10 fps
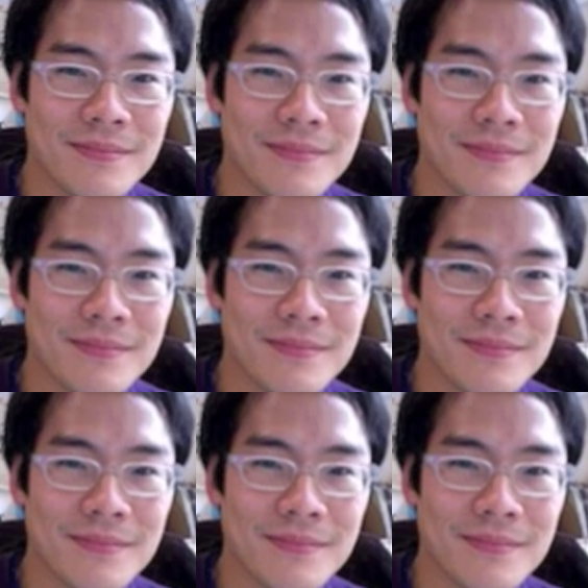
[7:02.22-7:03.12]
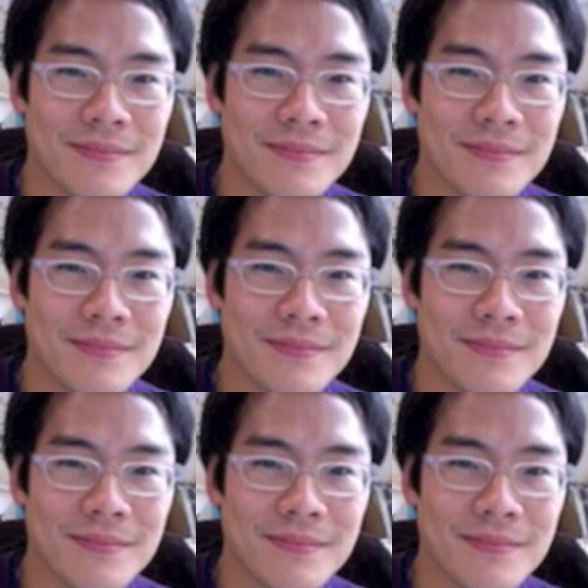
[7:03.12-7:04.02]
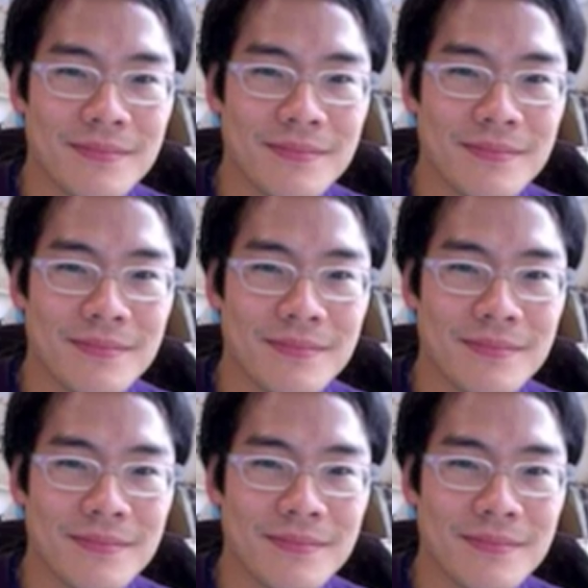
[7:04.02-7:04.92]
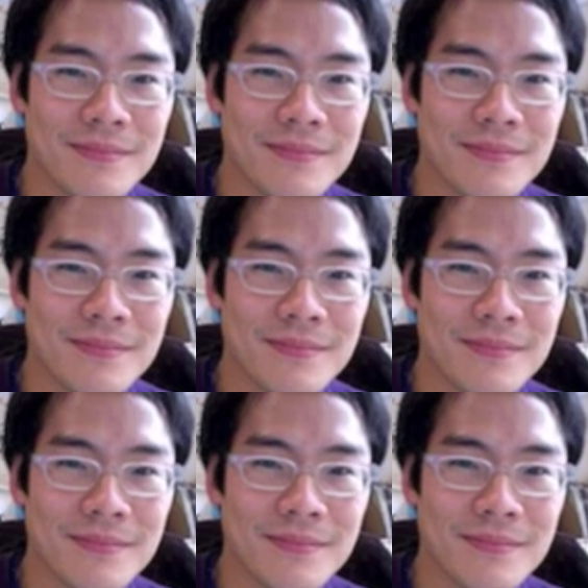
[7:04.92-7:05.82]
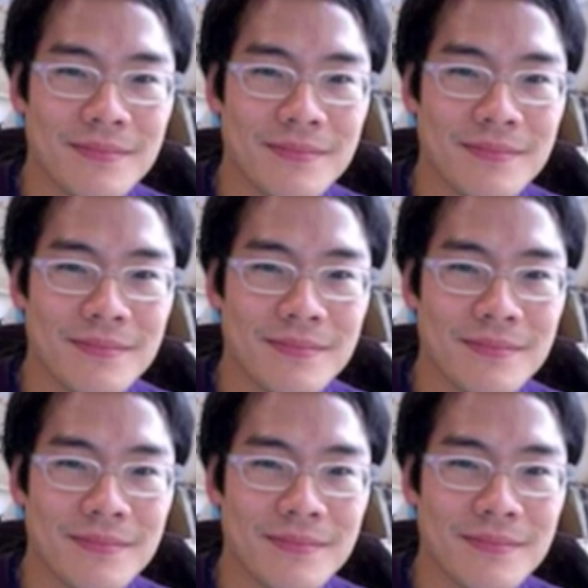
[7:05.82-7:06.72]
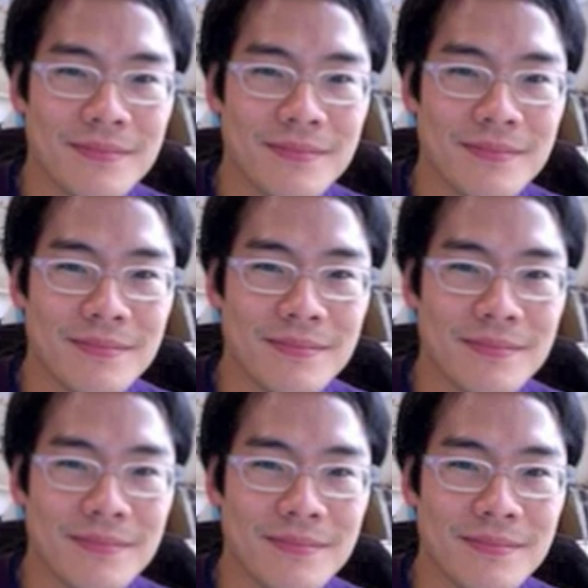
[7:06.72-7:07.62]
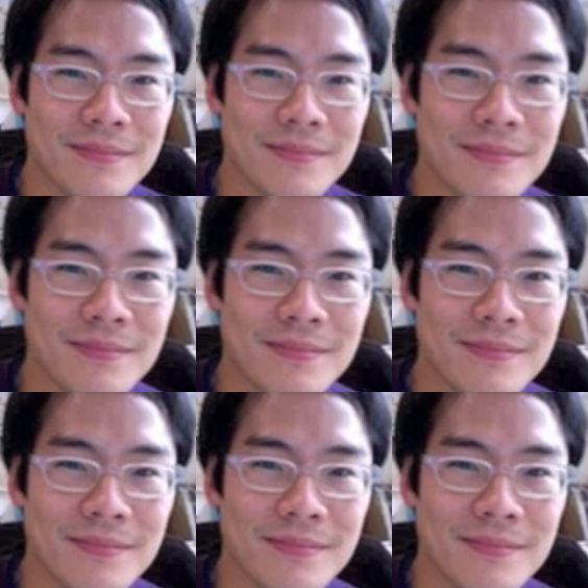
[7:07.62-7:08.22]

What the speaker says: (not speaking)